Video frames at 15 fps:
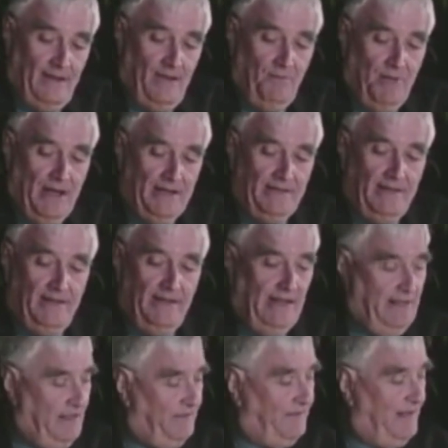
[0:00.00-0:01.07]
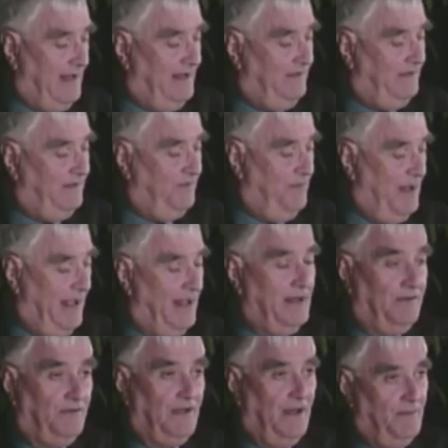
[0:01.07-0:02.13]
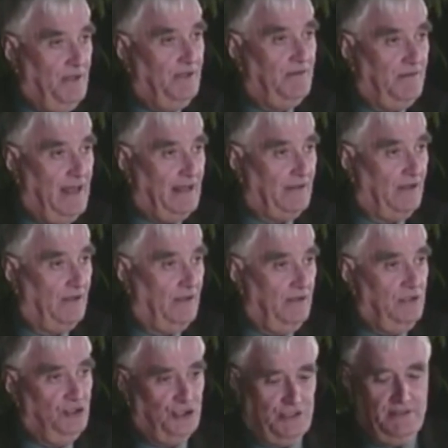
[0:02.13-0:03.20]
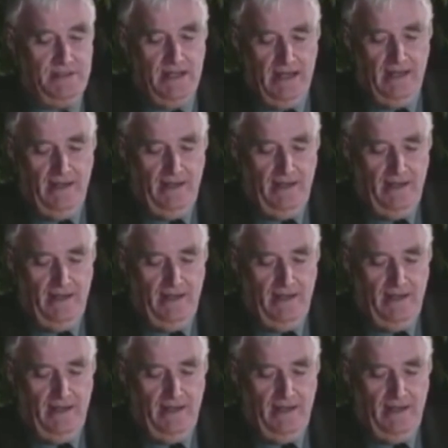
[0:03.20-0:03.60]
But in this case, this man is coming to that conclusion,